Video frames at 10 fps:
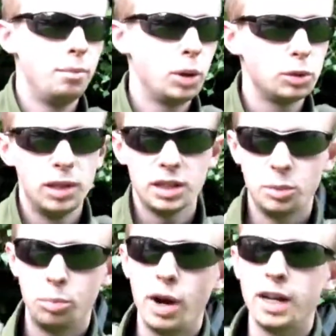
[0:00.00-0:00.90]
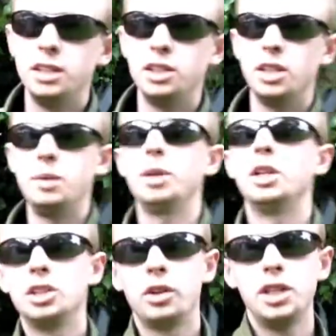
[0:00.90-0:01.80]
Possibly that's a practice thing,
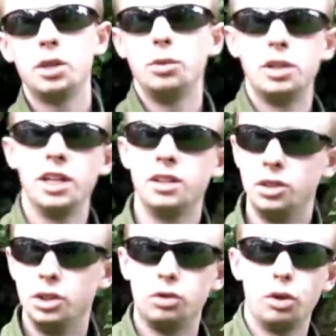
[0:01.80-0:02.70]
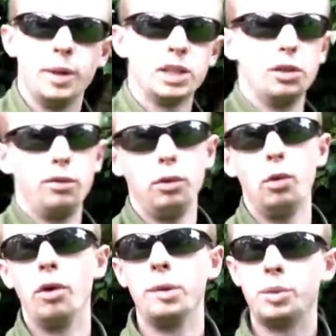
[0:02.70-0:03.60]
because I don't tend to just drop mags on the
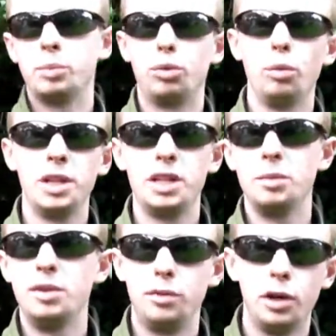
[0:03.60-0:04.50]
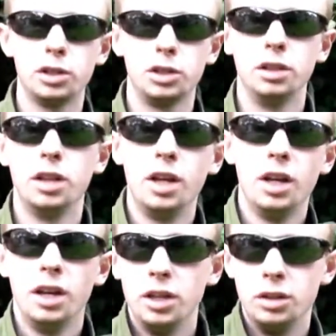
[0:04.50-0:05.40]
floor. I'm probably going to be faster
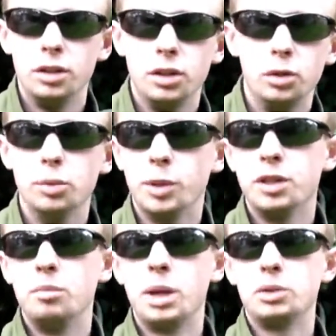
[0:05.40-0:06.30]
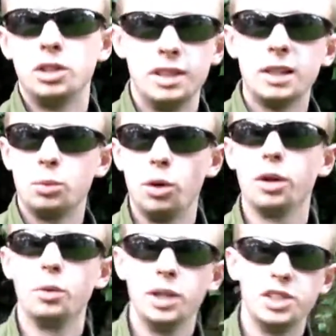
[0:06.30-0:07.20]
using my dump pouch, because that's what I
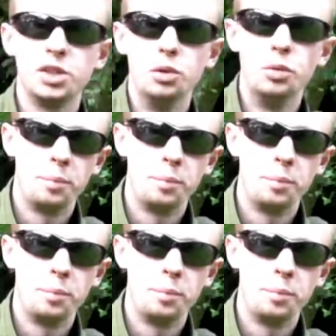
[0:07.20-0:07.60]
always do.